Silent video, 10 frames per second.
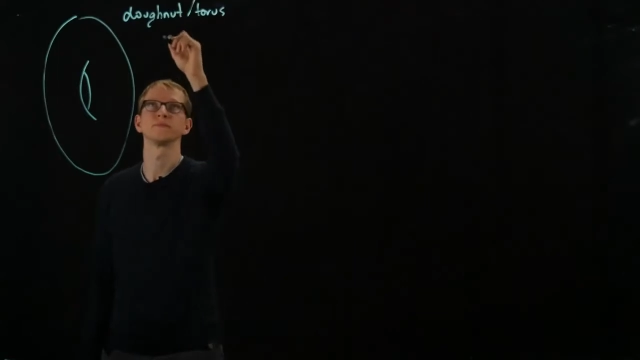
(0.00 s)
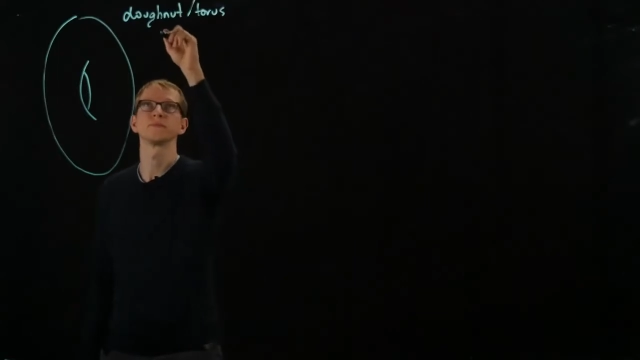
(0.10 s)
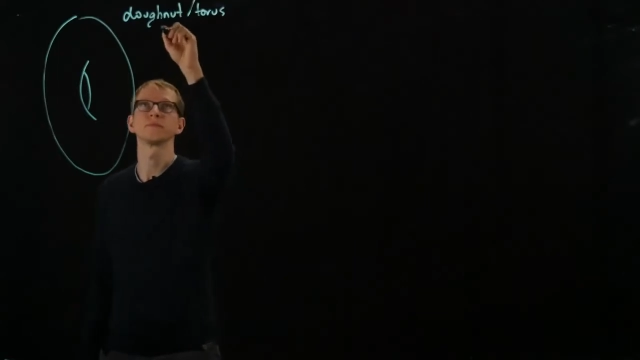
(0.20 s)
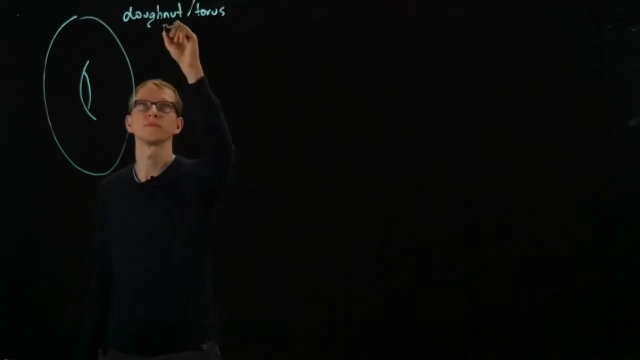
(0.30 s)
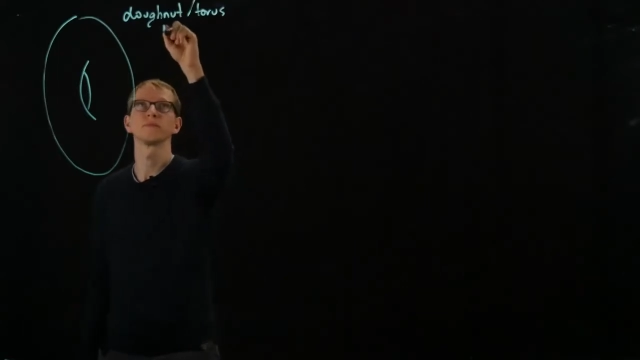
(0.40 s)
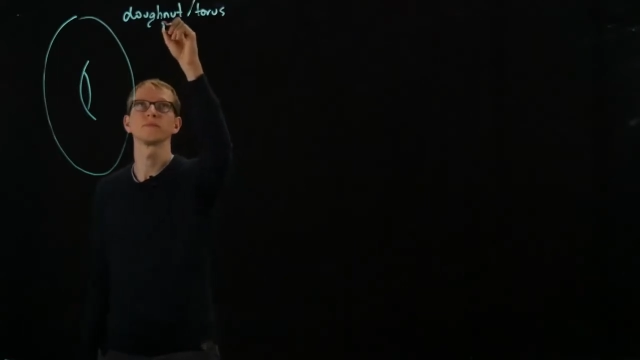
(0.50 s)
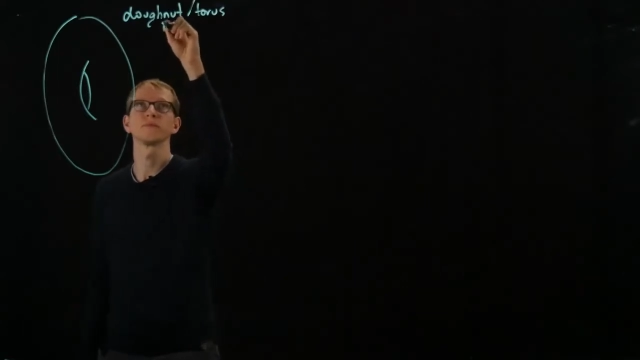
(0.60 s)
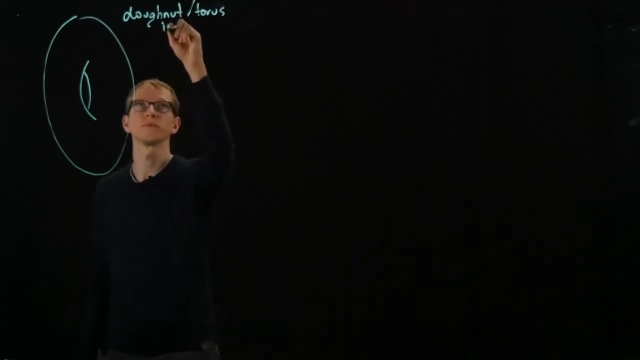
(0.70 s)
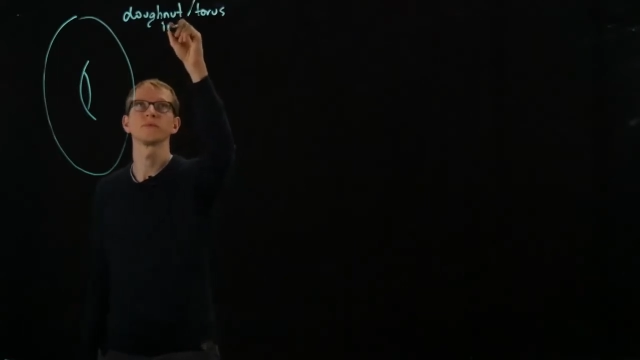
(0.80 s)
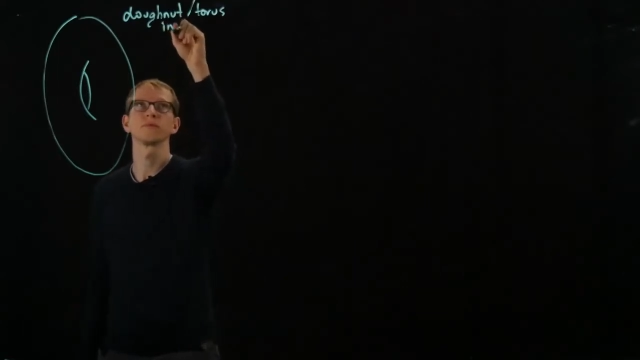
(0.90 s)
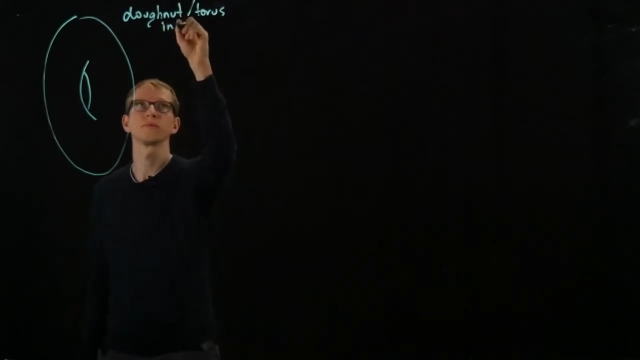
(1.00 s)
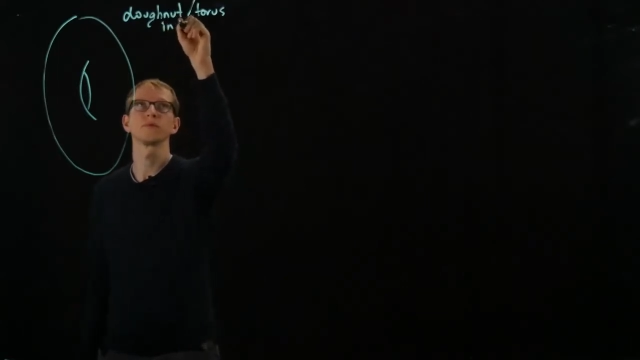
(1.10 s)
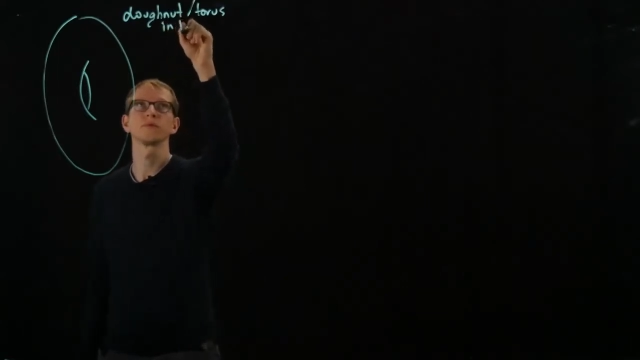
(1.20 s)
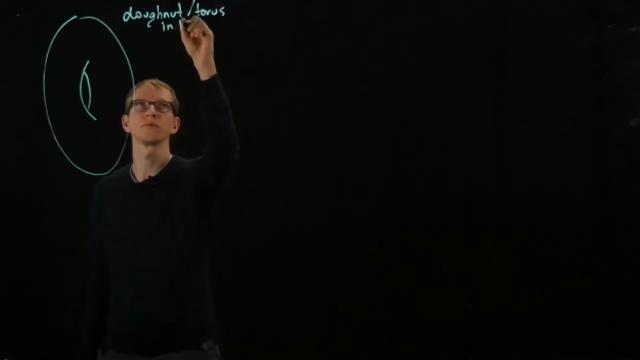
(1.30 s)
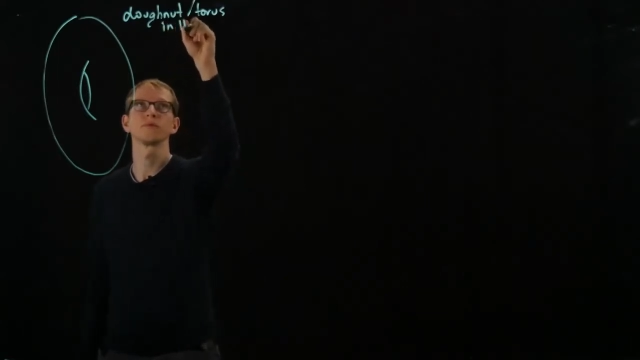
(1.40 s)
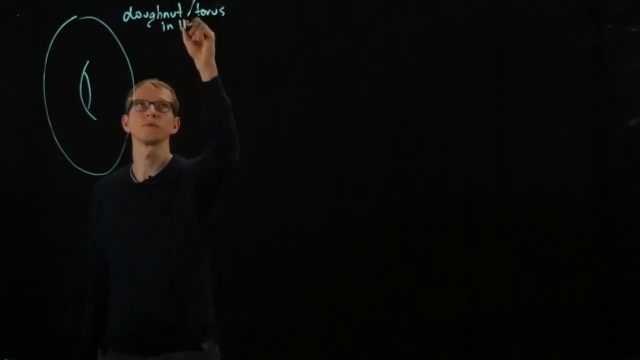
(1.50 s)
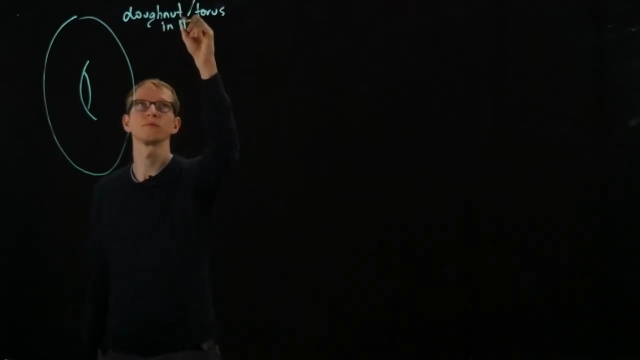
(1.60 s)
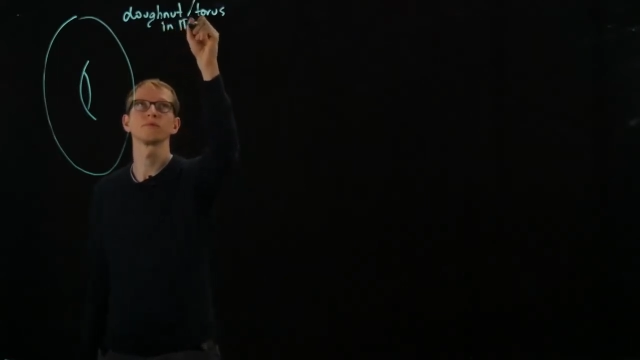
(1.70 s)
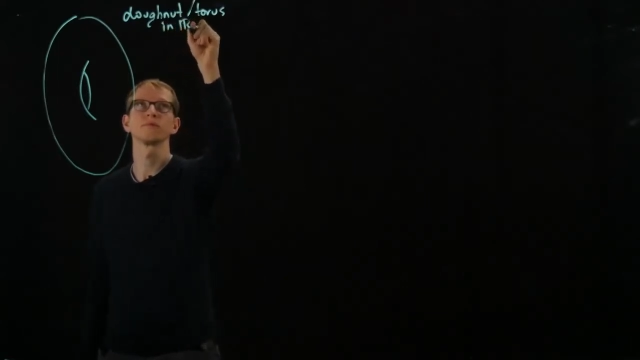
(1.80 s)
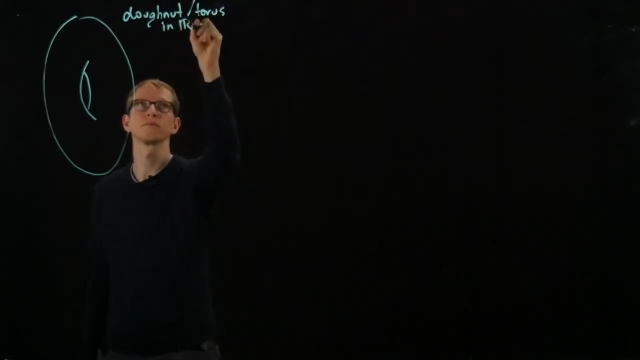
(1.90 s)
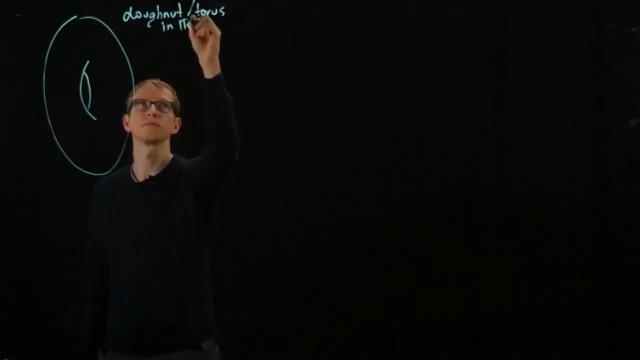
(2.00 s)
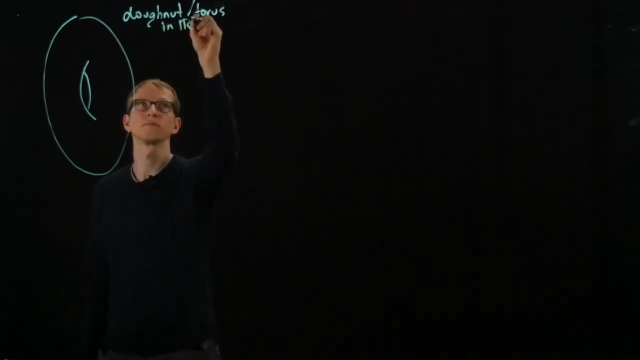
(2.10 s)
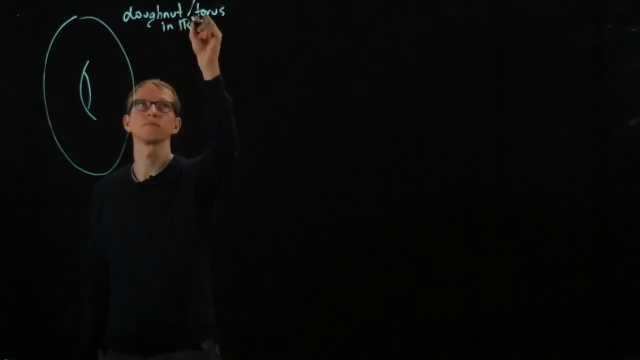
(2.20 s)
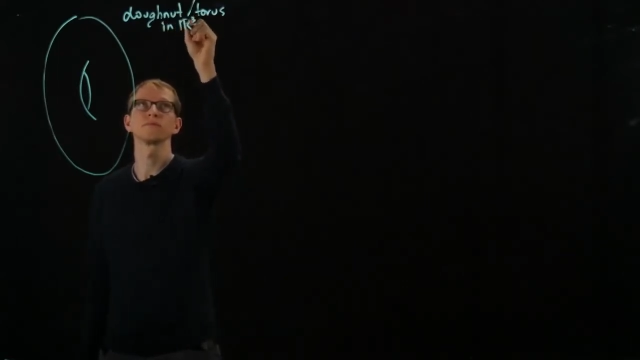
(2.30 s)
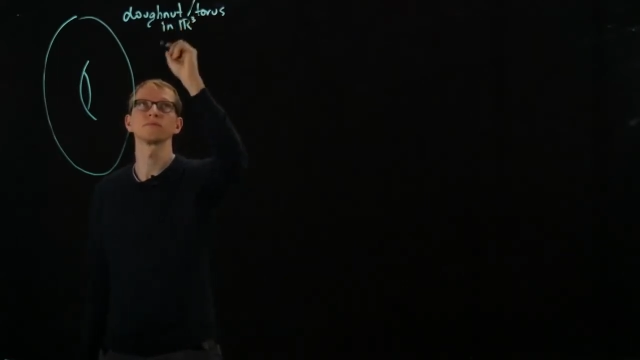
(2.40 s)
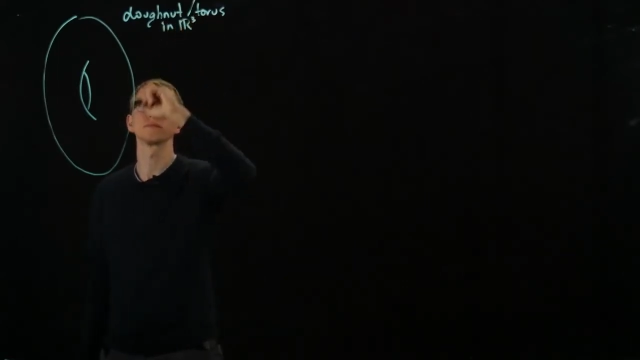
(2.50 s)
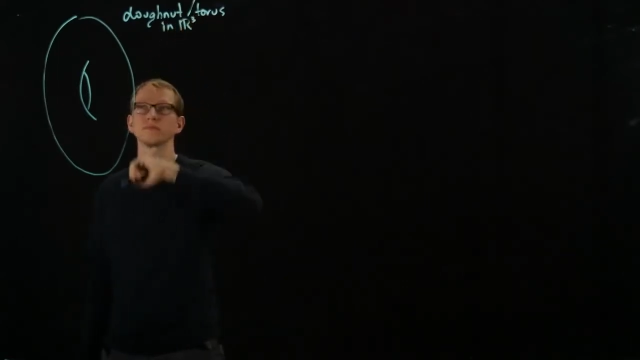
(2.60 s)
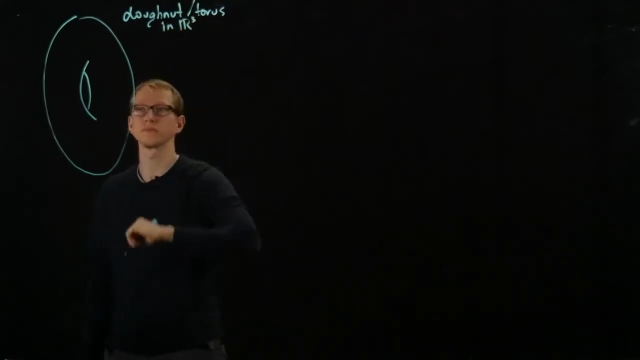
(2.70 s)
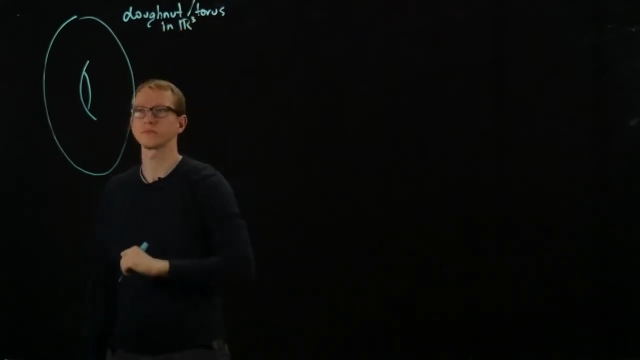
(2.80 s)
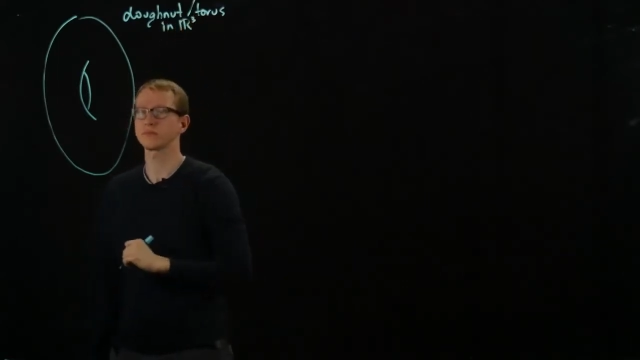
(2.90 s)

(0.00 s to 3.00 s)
(silence)